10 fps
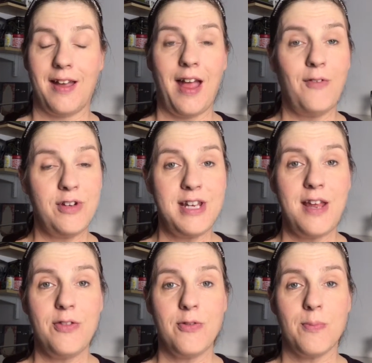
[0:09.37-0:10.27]
Every
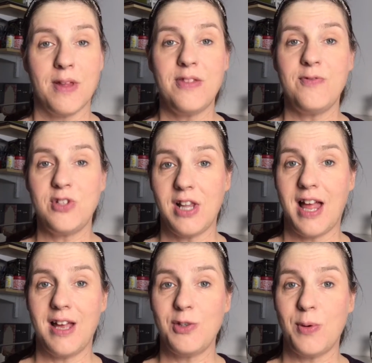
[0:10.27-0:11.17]
day through the month of
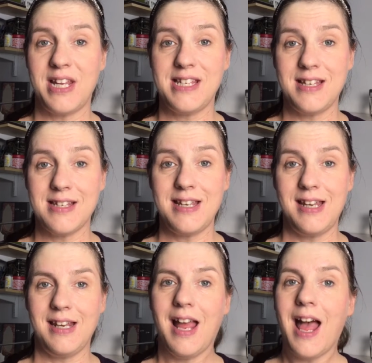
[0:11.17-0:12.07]
July
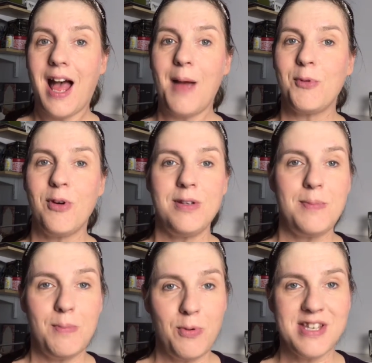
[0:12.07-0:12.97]
2016, I'm going to
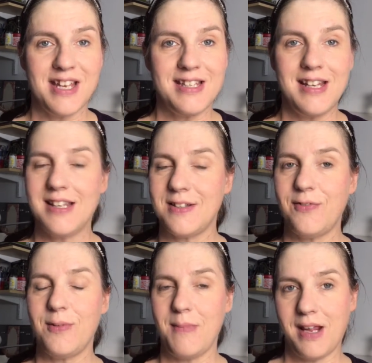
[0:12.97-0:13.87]
be presenting a
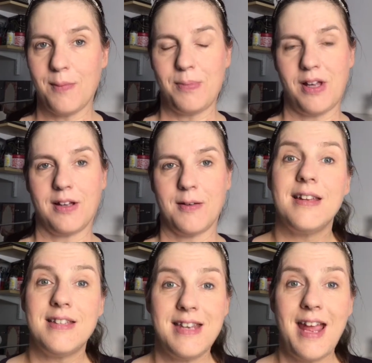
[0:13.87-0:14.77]
different makeup look.
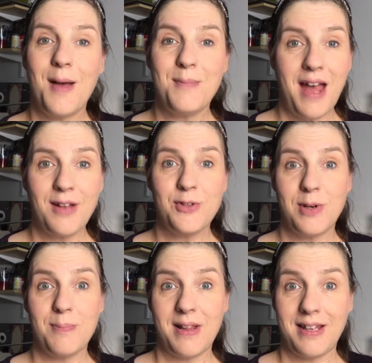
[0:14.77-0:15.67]
Today I'm not
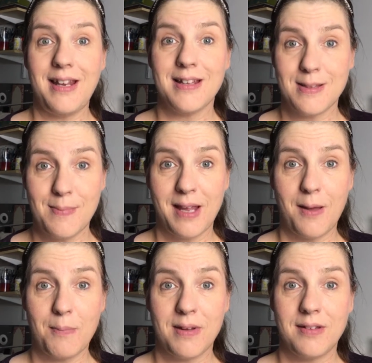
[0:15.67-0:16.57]
doing belly dance
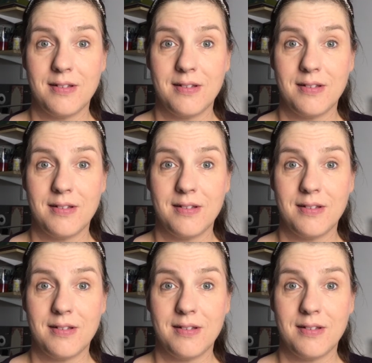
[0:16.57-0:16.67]
makeup.